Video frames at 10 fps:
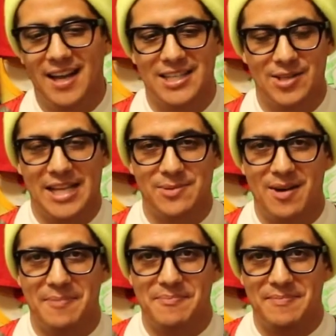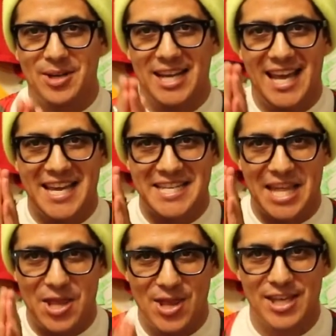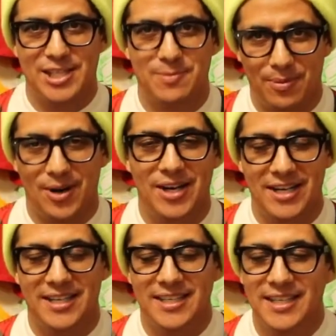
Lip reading: So that's where I'm going to end this part,